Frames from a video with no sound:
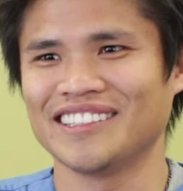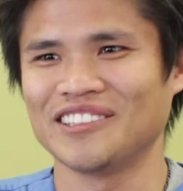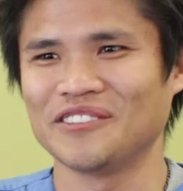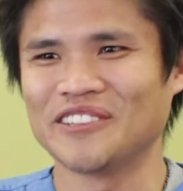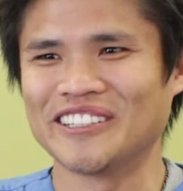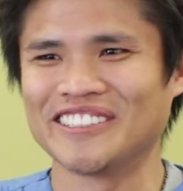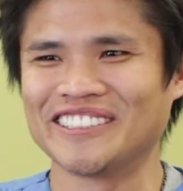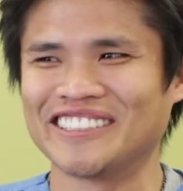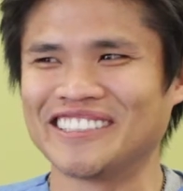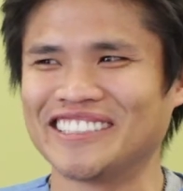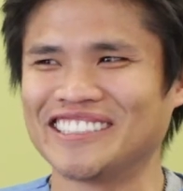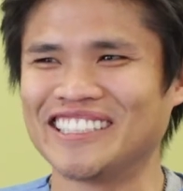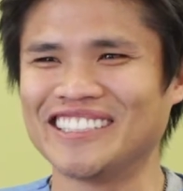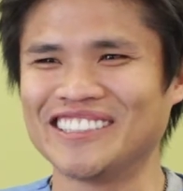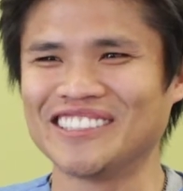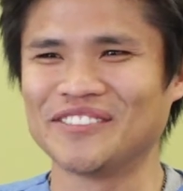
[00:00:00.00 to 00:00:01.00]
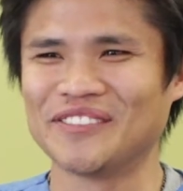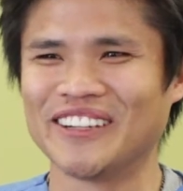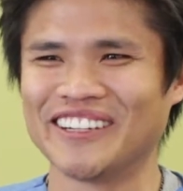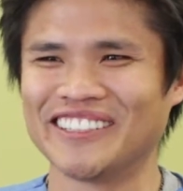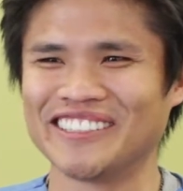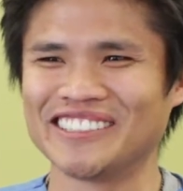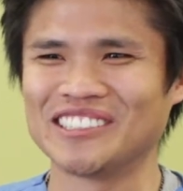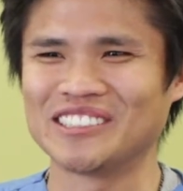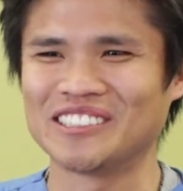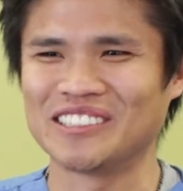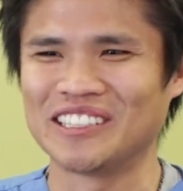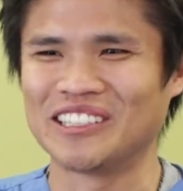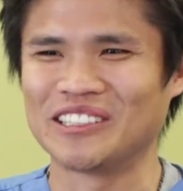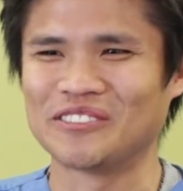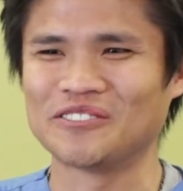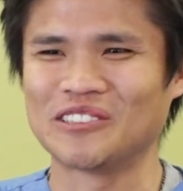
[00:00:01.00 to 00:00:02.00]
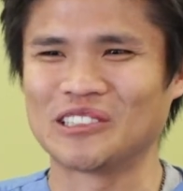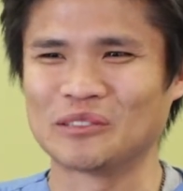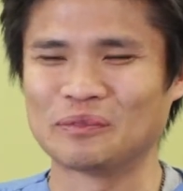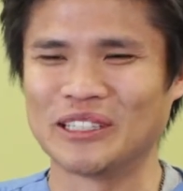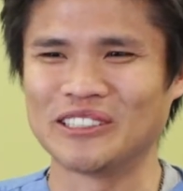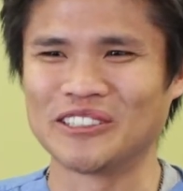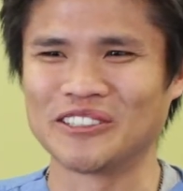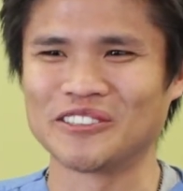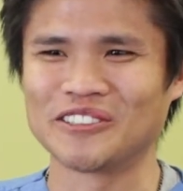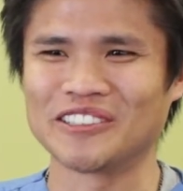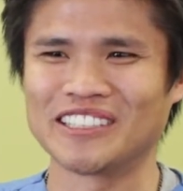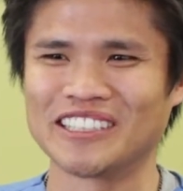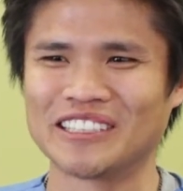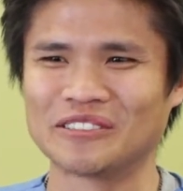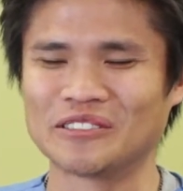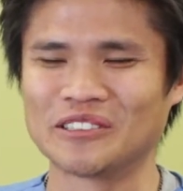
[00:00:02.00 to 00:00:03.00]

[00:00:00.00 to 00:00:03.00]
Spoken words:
Well, to be honest, Filipino, I